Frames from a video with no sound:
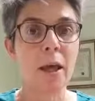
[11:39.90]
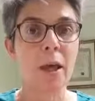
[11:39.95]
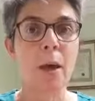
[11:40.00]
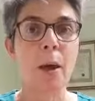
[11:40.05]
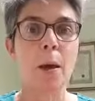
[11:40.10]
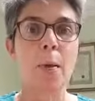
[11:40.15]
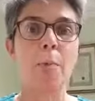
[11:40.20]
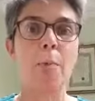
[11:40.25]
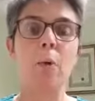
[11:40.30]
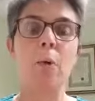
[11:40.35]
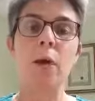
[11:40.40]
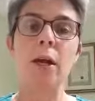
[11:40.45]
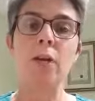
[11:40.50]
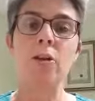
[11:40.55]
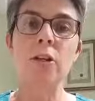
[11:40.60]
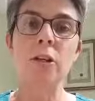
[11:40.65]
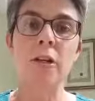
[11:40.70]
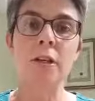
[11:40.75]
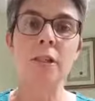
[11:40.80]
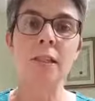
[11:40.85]
But when you're
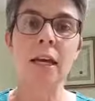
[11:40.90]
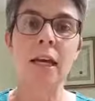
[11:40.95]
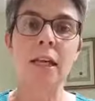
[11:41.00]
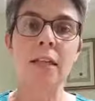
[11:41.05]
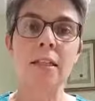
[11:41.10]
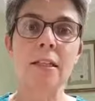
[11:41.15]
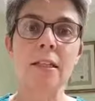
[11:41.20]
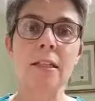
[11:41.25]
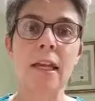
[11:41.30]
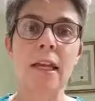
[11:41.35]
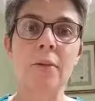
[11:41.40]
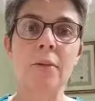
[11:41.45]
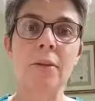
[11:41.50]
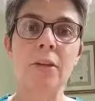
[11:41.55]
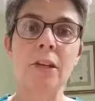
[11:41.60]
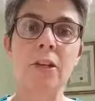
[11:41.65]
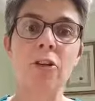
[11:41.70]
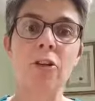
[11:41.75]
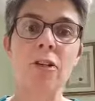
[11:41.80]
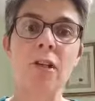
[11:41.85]
content and settled within
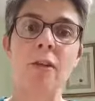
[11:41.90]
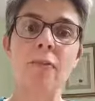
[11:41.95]
yourself,